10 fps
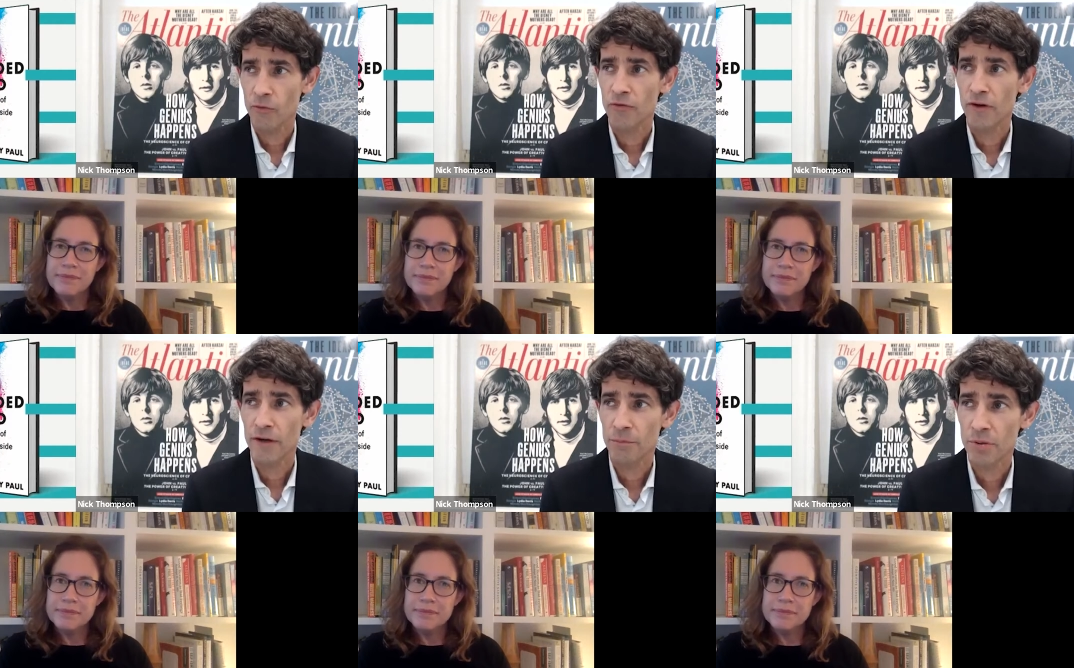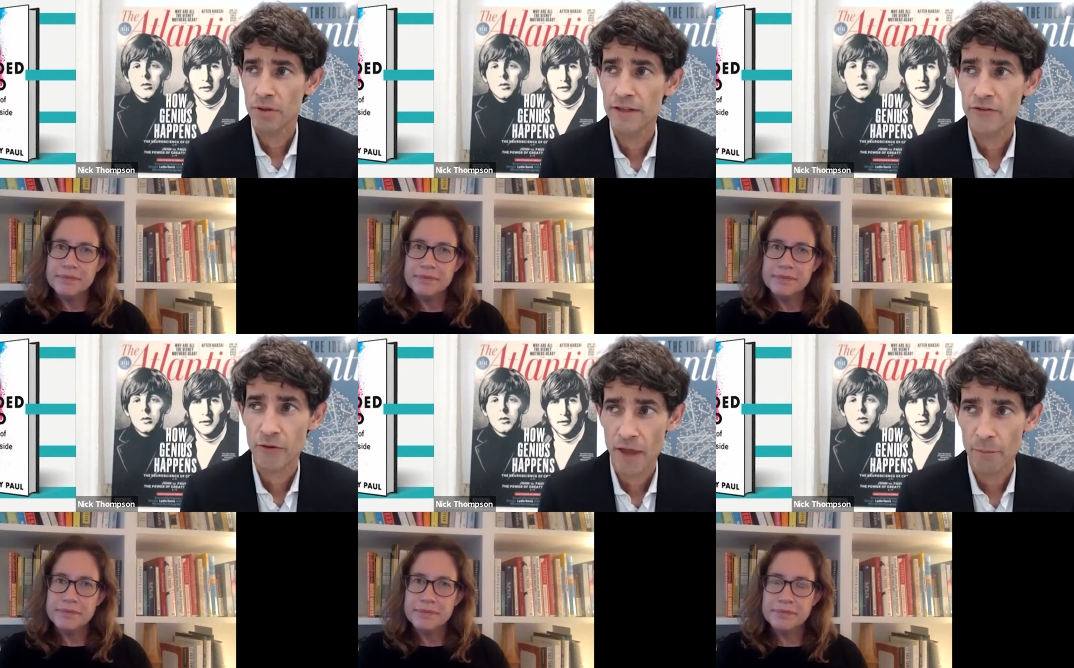Speaker 1: was very
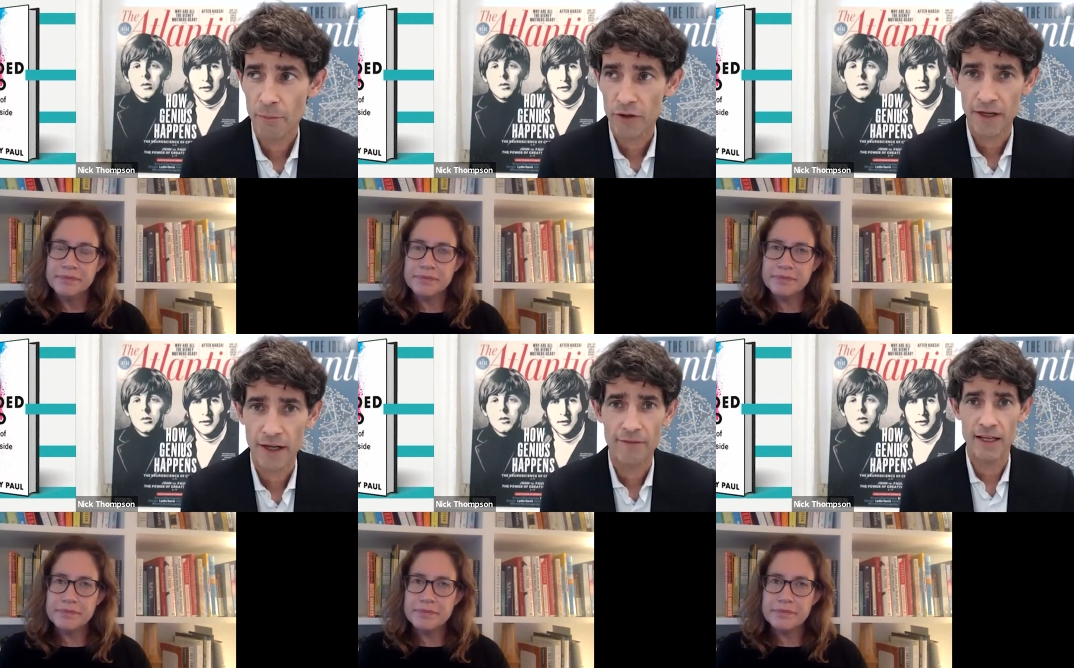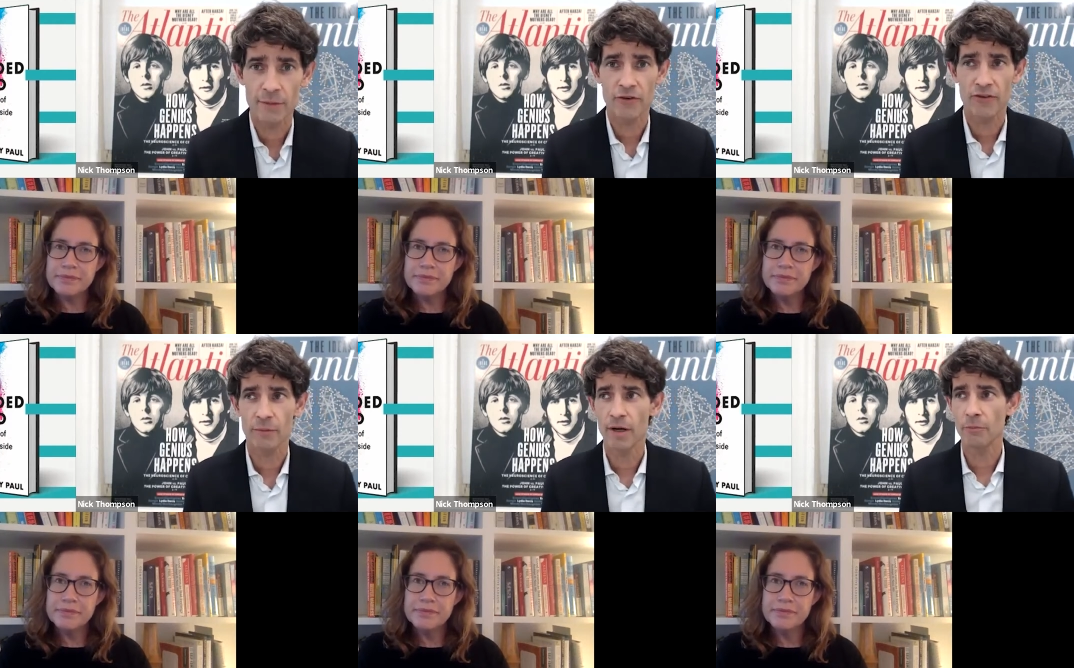pleased from that book to have the
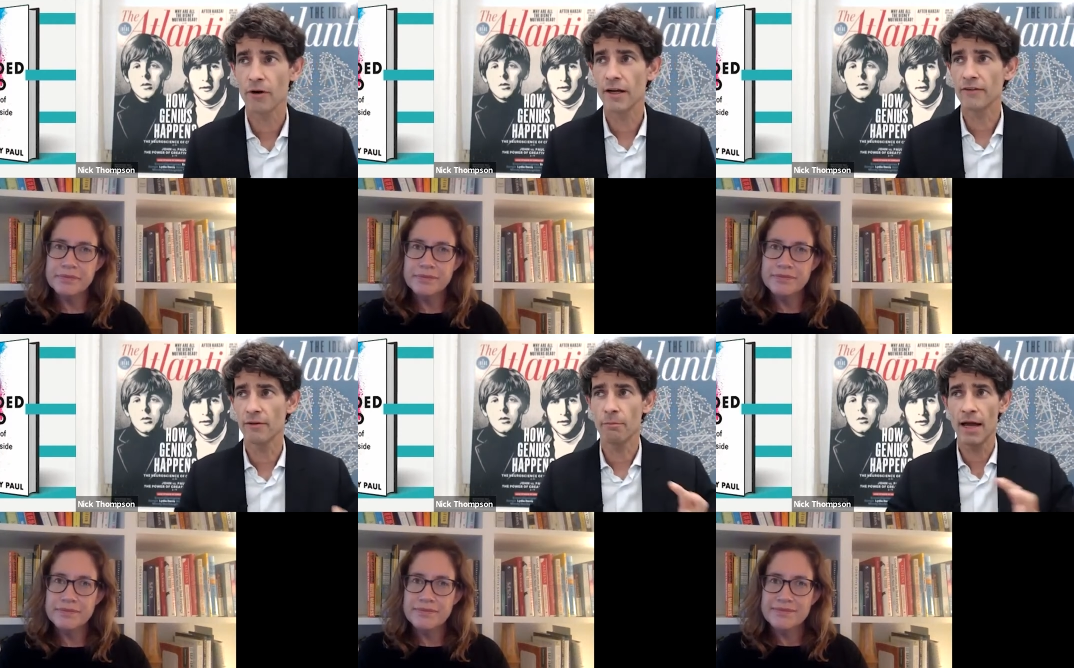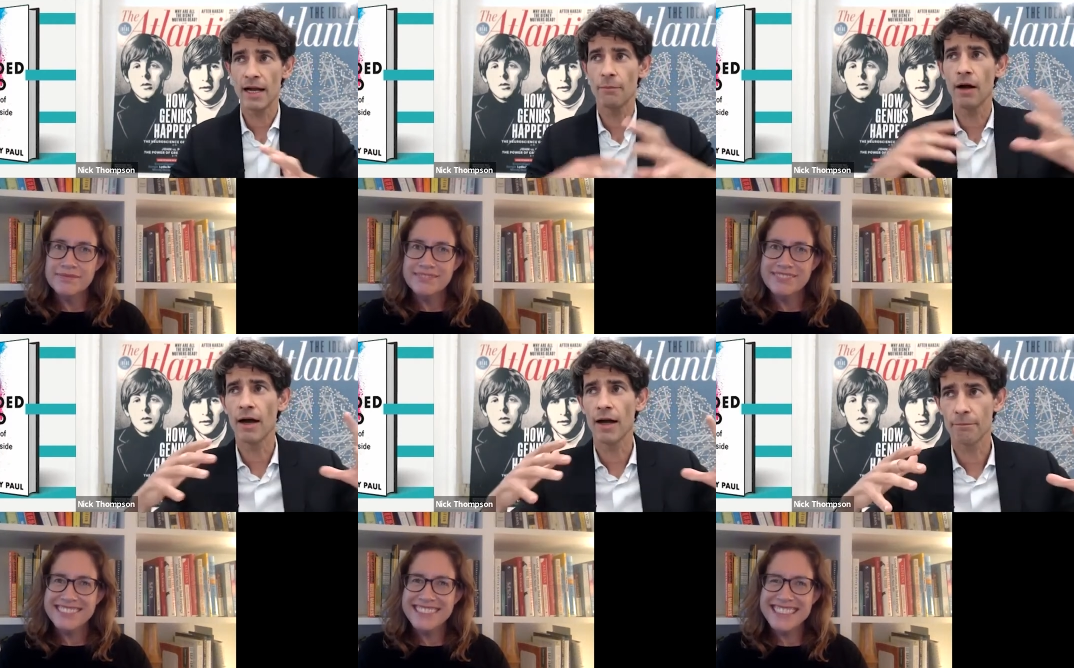image that my brain is a
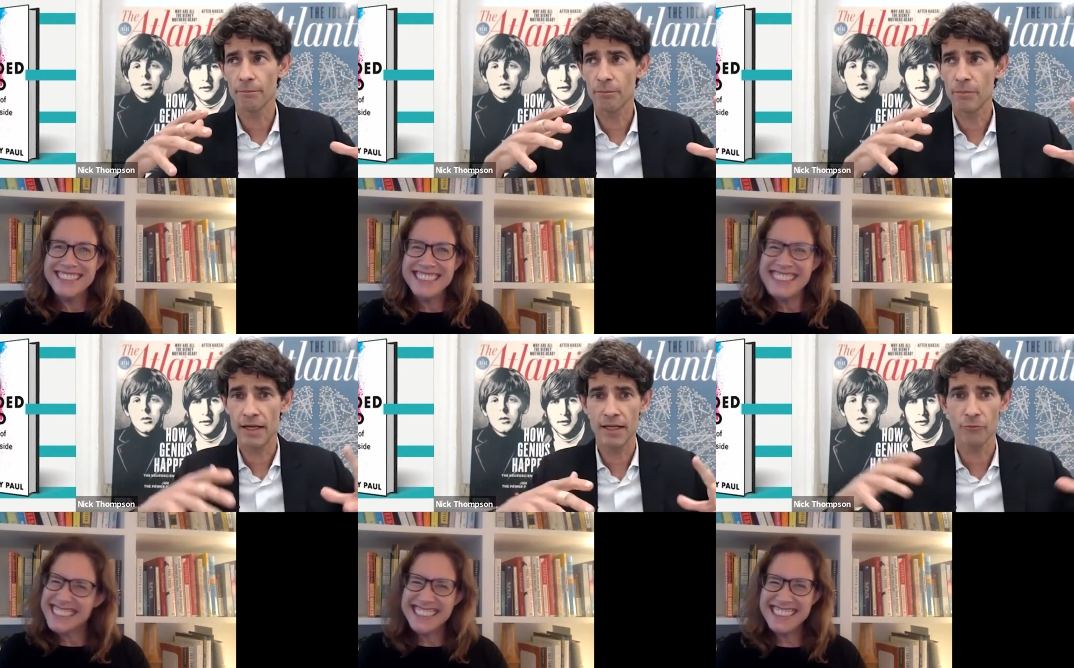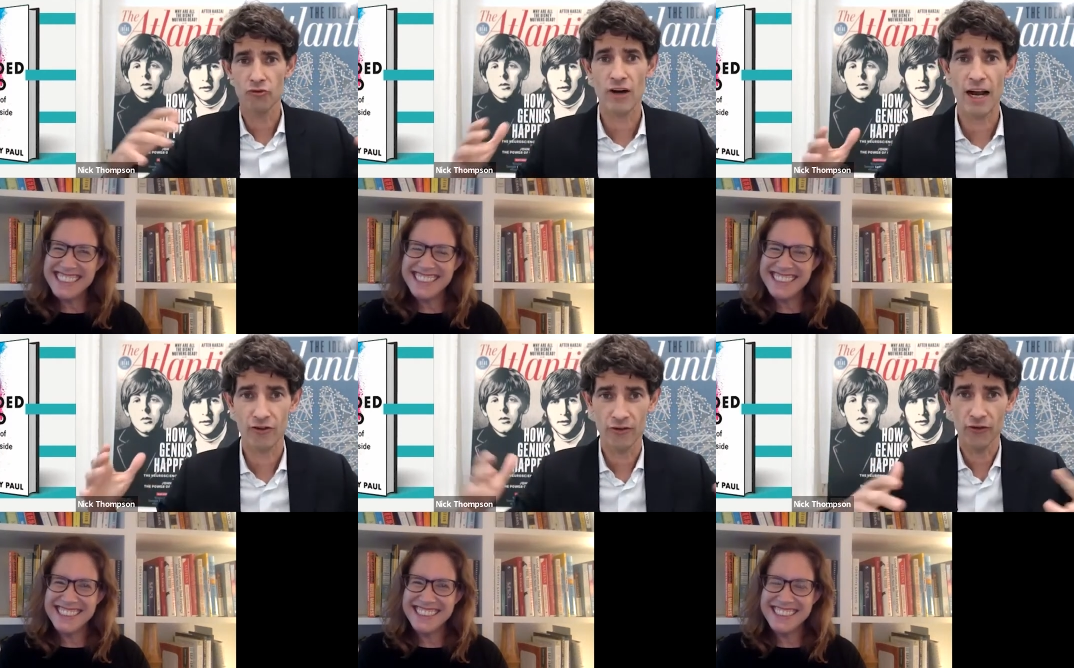magpie picking up
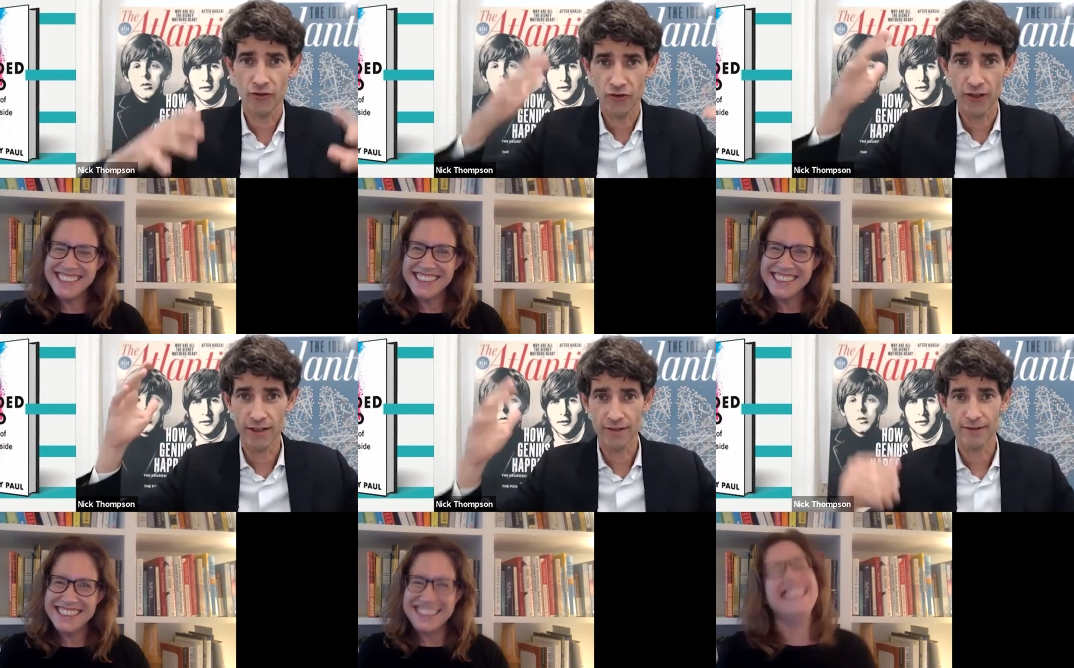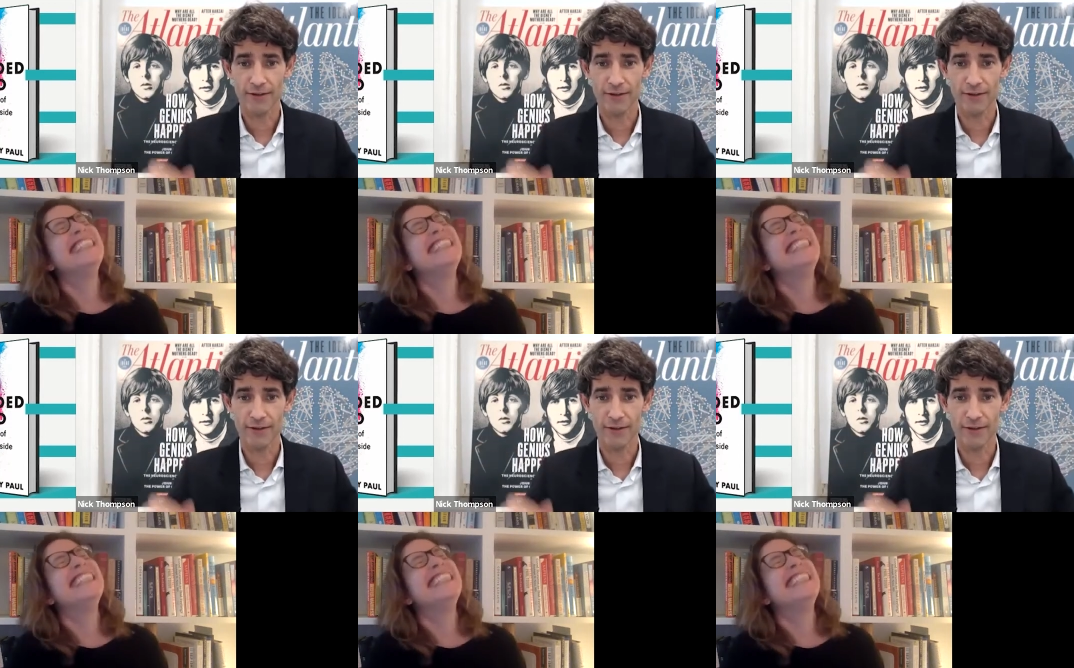trash on the street and,